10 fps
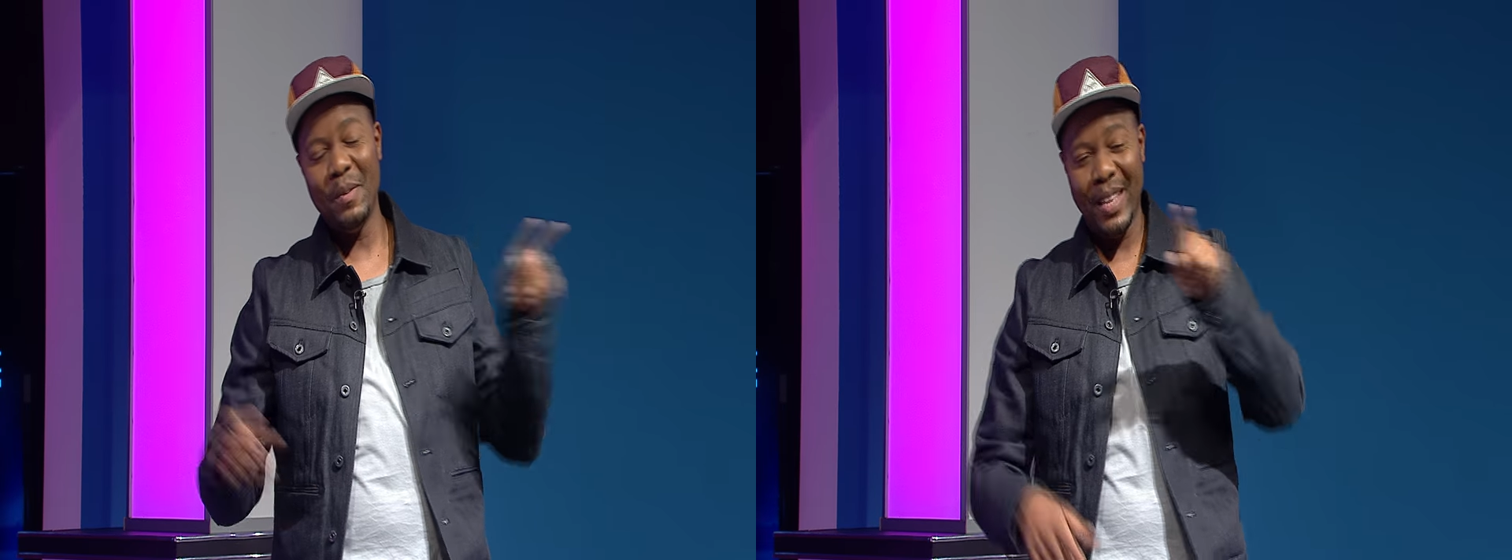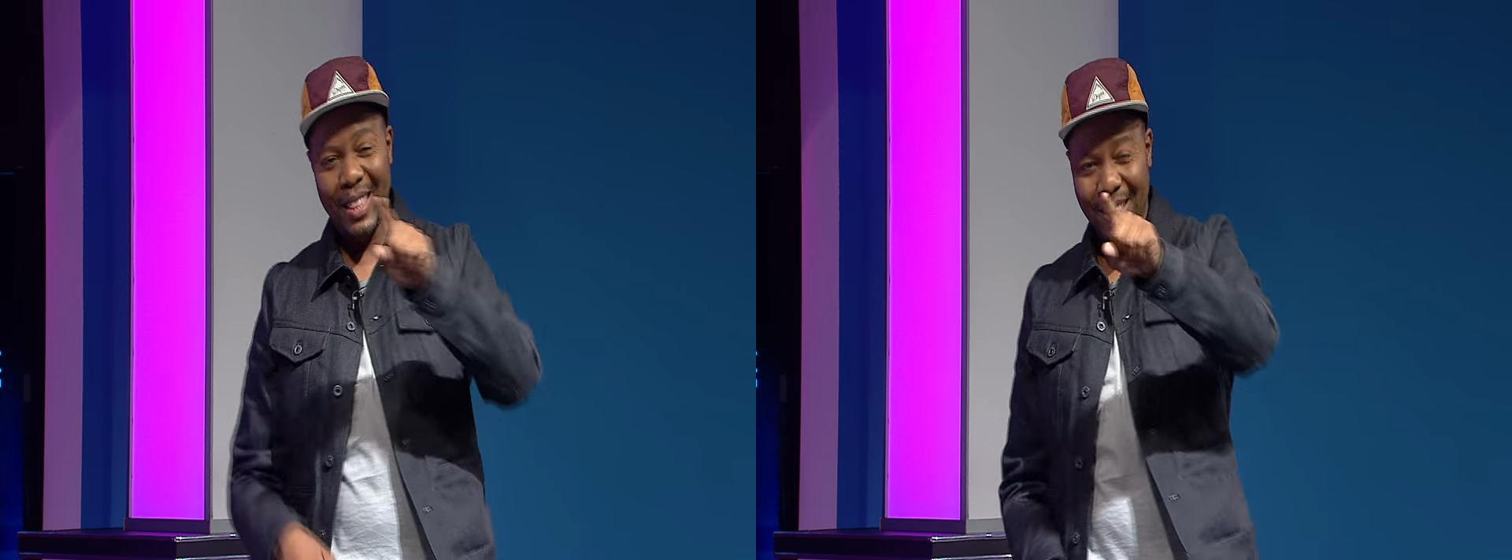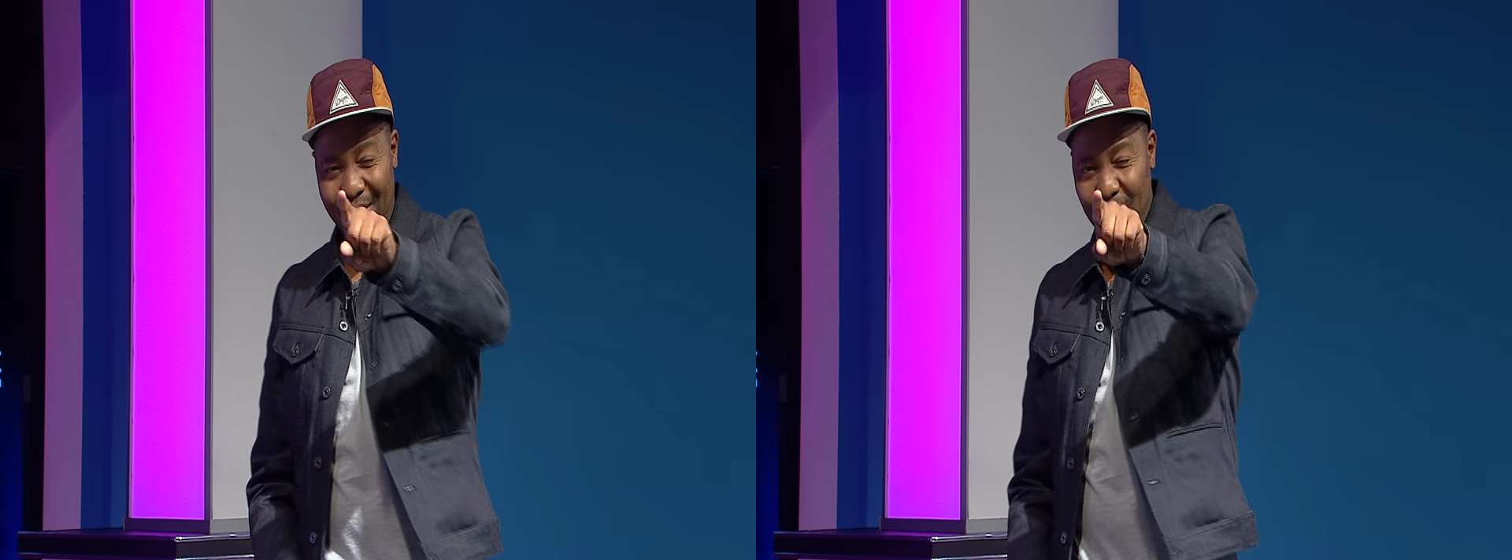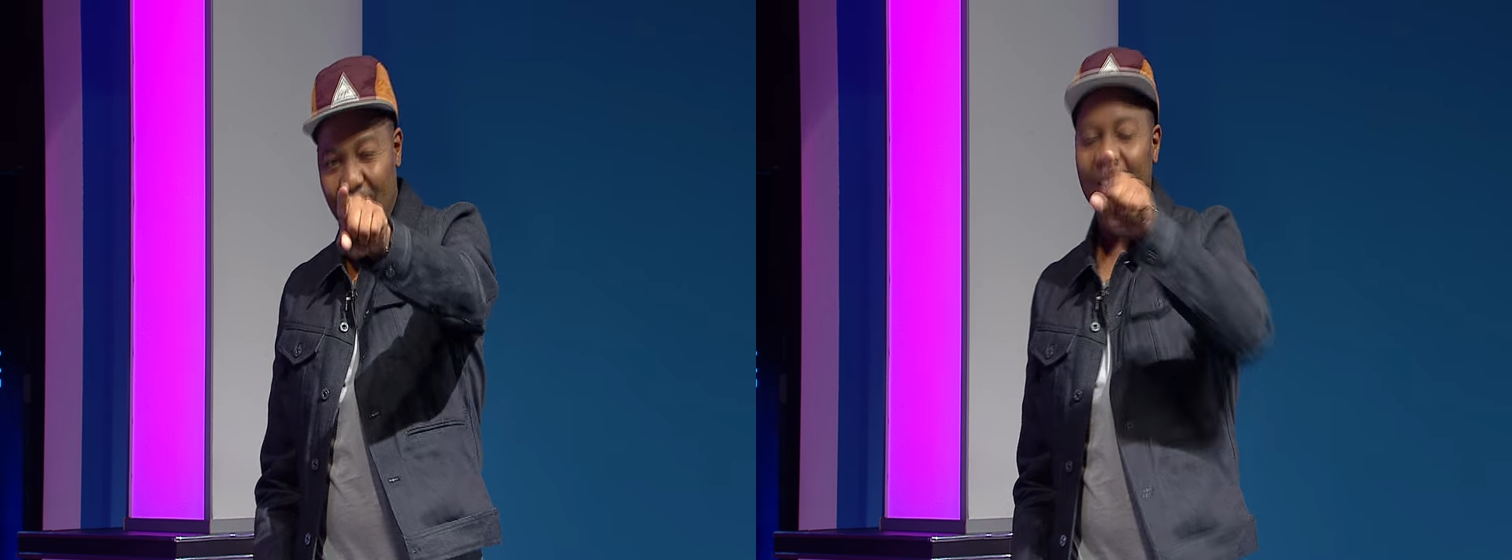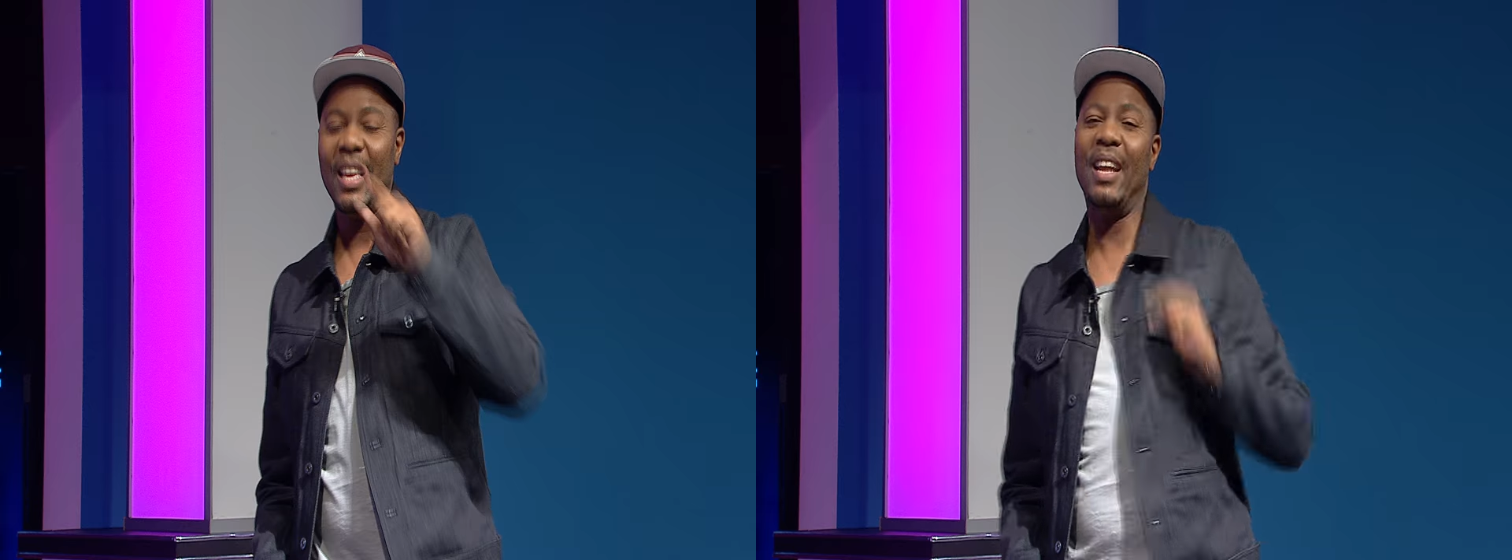but this video
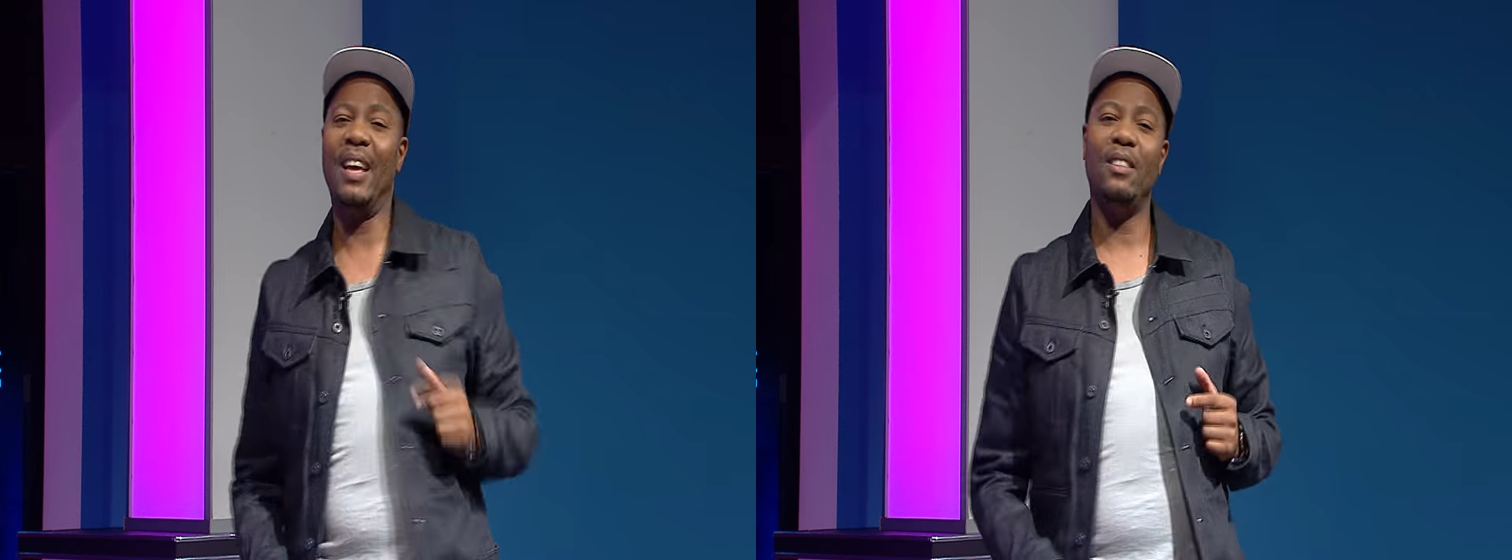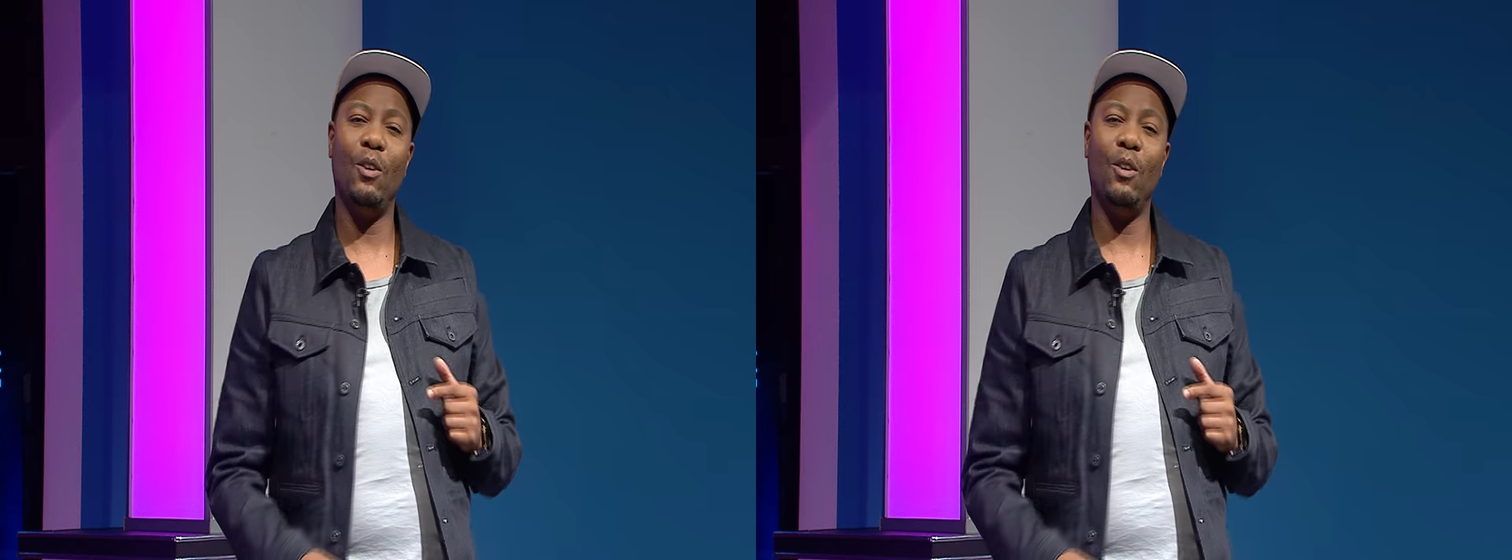is telling us the